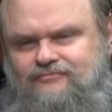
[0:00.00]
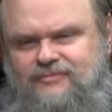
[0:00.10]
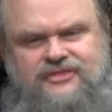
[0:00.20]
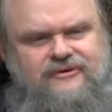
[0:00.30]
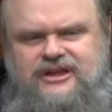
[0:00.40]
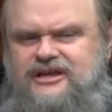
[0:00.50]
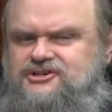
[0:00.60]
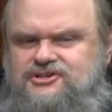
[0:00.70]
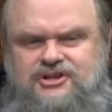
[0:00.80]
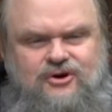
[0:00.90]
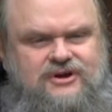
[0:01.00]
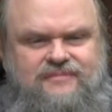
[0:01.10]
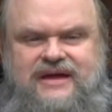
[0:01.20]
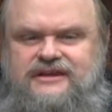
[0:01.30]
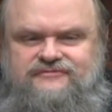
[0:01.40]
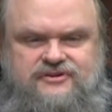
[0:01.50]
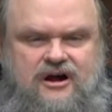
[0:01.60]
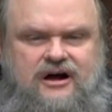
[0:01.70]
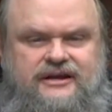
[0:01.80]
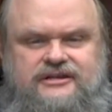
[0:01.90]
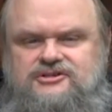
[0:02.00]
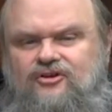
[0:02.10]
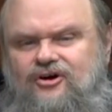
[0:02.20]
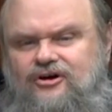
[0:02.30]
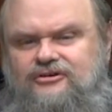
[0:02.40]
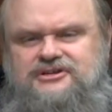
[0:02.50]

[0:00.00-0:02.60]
but there is no command of God in His law